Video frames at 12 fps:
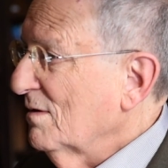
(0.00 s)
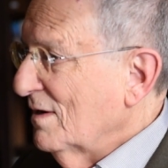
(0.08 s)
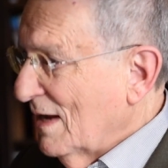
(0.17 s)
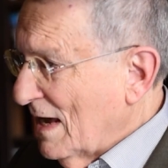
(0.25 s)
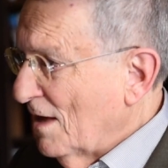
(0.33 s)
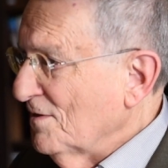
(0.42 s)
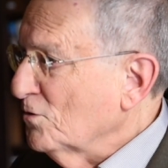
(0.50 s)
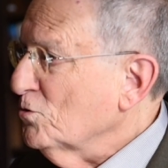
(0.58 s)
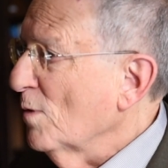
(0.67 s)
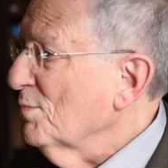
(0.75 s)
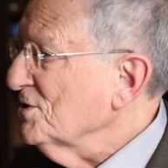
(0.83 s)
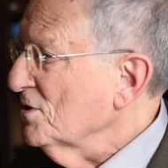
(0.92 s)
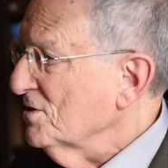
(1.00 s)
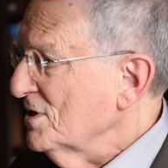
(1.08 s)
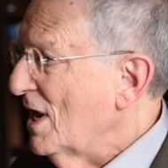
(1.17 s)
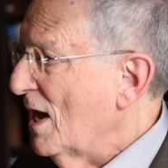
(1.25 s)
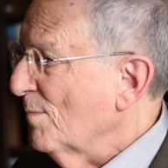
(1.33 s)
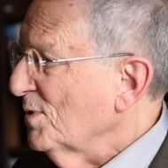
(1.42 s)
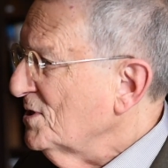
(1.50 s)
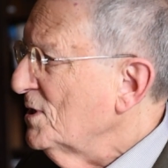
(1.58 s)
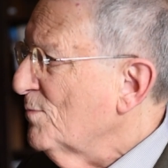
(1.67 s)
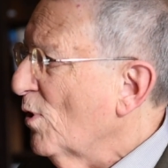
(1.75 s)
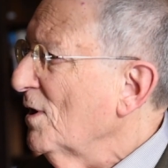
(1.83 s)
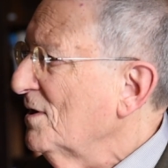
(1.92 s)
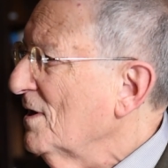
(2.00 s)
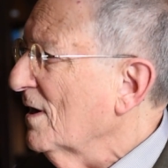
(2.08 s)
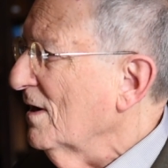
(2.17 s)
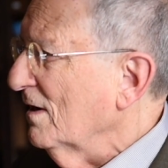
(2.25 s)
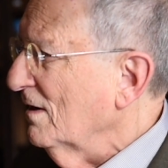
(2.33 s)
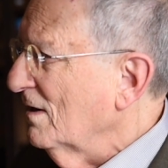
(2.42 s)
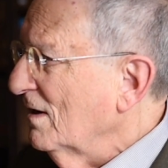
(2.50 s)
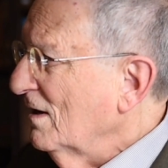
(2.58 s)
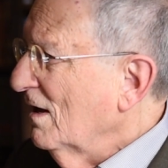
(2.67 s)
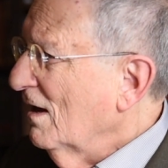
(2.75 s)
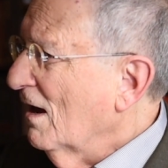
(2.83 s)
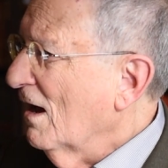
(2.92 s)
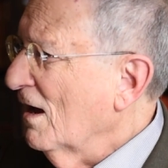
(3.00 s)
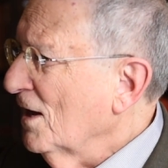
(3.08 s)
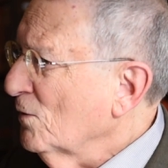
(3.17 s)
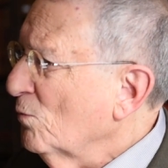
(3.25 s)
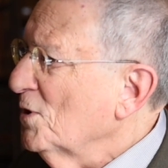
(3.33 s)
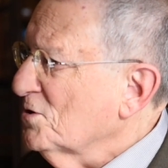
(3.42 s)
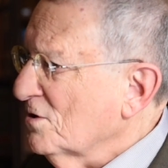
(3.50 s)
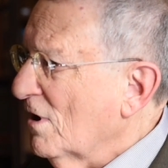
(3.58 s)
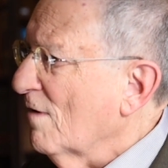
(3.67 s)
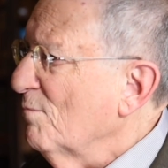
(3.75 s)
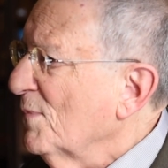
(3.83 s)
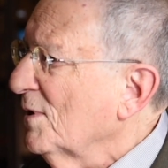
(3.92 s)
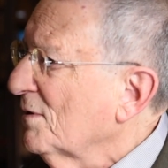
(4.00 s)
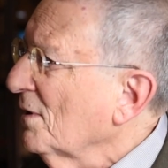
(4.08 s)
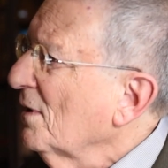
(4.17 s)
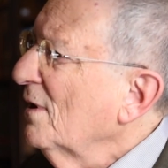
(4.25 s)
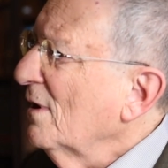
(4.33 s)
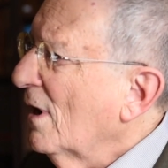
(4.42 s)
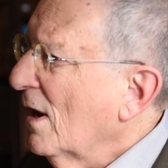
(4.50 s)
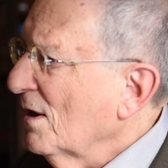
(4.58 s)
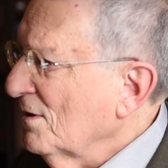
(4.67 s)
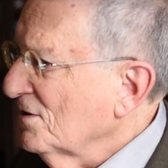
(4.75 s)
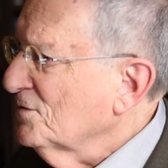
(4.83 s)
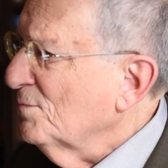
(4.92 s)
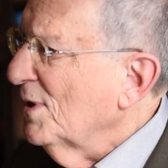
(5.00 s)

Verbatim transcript: Now that Trump is on top, a Tea Party decade uh, in which government uh, is